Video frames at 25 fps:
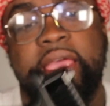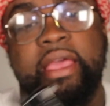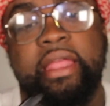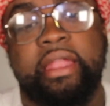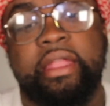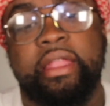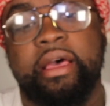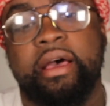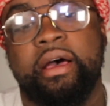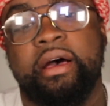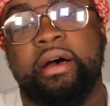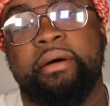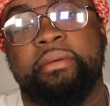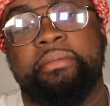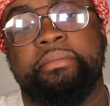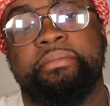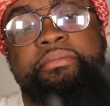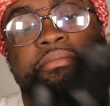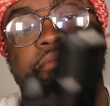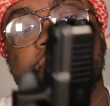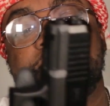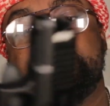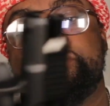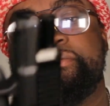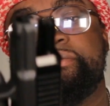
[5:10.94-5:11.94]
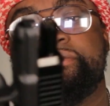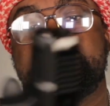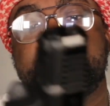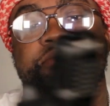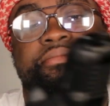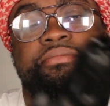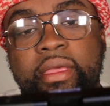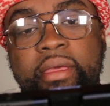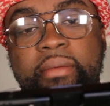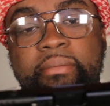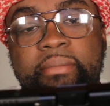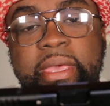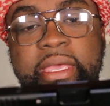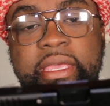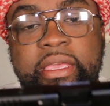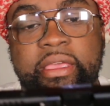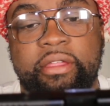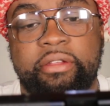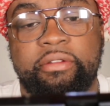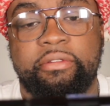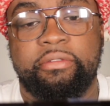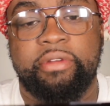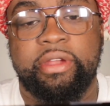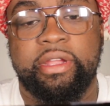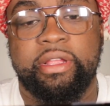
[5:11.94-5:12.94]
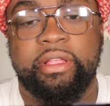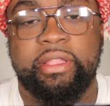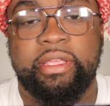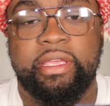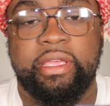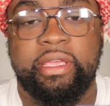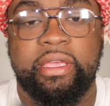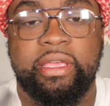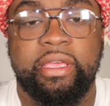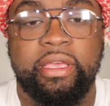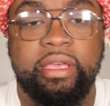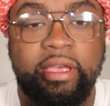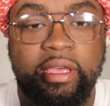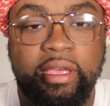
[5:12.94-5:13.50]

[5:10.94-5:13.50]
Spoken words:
and make it really